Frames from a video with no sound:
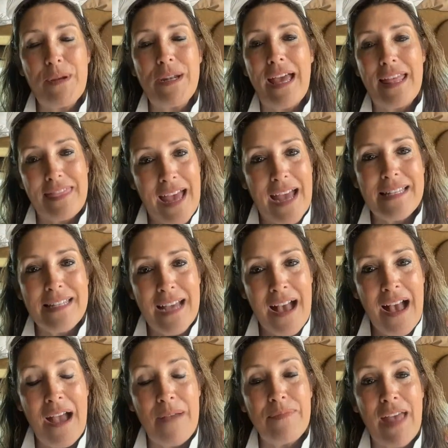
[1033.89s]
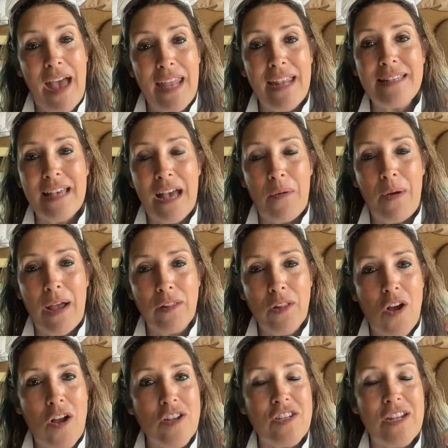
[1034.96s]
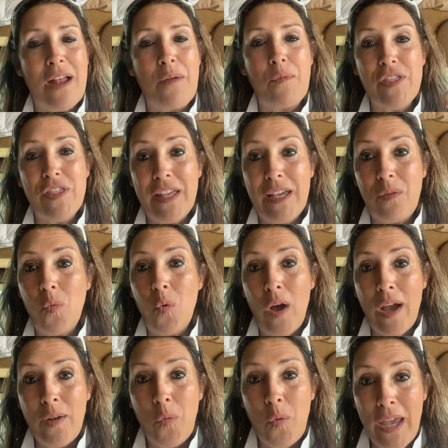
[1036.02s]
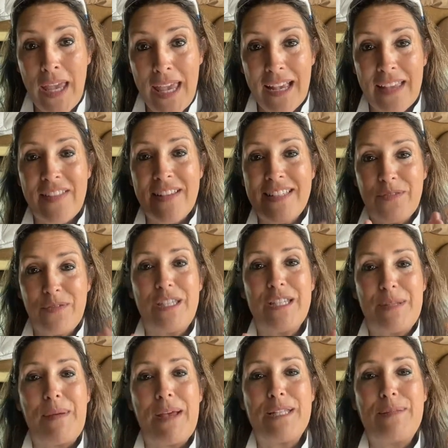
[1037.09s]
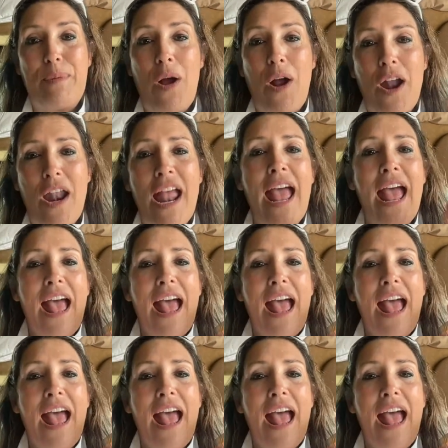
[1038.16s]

But at that time, that is how I launched. And within 1 week, and this is the best part,